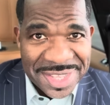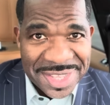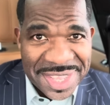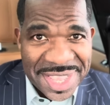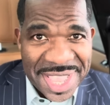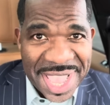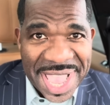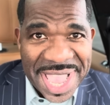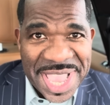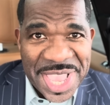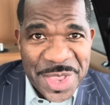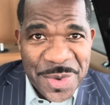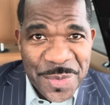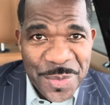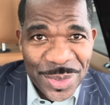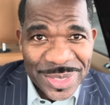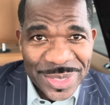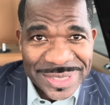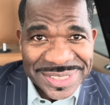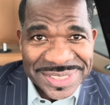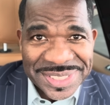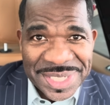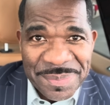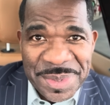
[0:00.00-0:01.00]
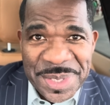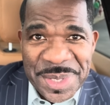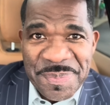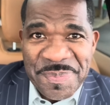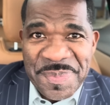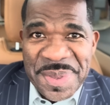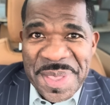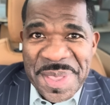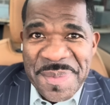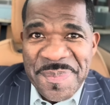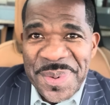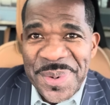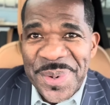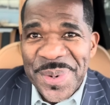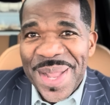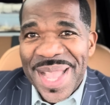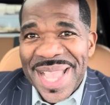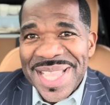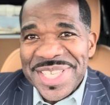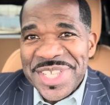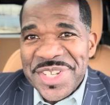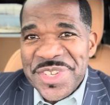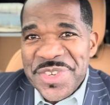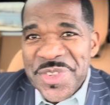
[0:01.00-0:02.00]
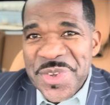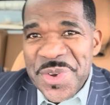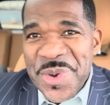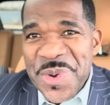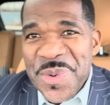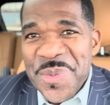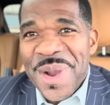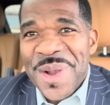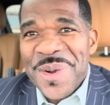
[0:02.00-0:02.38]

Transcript: Hey, what's up, good people? How you doing?